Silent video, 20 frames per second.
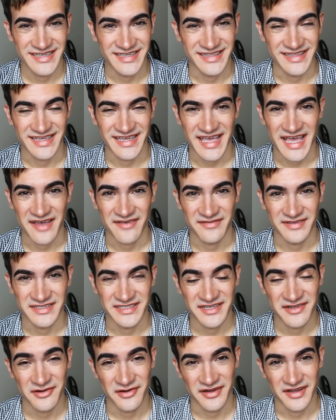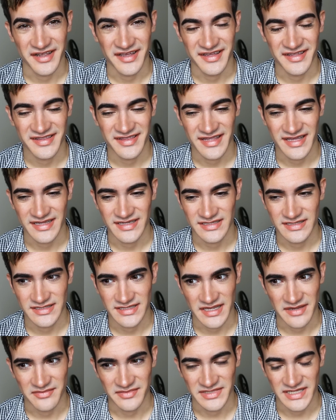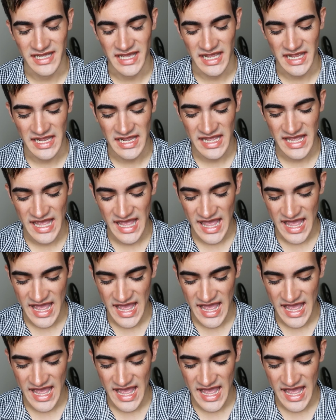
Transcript: in the cafeteria that same day.